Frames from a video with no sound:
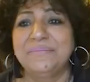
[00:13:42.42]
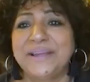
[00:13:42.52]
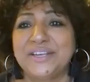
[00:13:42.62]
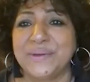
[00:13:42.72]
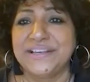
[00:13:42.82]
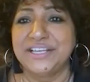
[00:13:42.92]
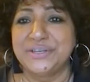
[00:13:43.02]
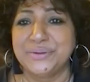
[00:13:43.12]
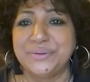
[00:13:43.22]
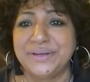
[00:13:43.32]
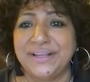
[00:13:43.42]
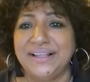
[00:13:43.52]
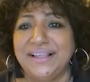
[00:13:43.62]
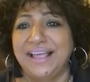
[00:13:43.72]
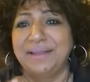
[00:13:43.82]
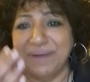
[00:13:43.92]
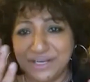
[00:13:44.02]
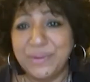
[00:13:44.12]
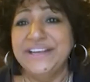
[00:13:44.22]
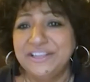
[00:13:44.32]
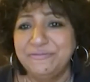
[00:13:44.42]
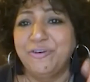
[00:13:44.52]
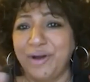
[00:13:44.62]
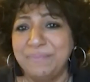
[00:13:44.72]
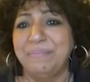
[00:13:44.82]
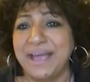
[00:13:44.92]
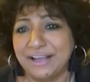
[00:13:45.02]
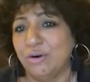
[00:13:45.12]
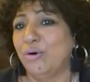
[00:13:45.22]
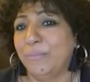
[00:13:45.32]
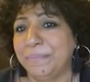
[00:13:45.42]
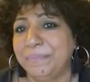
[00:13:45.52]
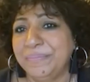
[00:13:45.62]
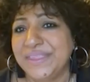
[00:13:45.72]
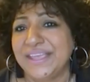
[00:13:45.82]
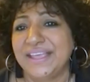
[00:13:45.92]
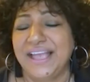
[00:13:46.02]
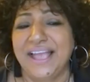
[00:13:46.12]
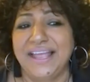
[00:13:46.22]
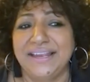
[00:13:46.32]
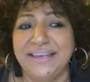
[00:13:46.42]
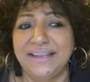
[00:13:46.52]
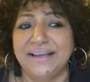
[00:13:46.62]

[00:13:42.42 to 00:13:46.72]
by 22. And by 24, I'm back home. And